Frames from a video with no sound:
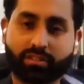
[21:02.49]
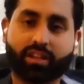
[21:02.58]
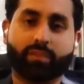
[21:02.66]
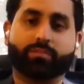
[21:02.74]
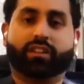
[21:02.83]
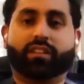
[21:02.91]

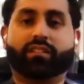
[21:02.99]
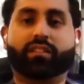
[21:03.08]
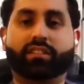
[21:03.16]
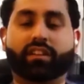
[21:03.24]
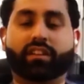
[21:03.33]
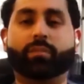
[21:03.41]
come together
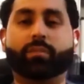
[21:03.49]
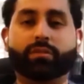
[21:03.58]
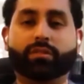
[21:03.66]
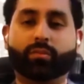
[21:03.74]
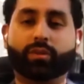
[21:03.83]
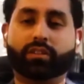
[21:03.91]
and then help you
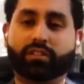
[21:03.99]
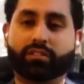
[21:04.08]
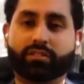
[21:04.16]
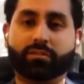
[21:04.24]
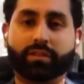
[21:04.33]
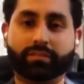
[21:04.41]
in the work that
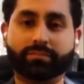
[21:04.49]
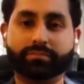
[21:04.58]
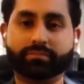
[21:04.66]
you're doing.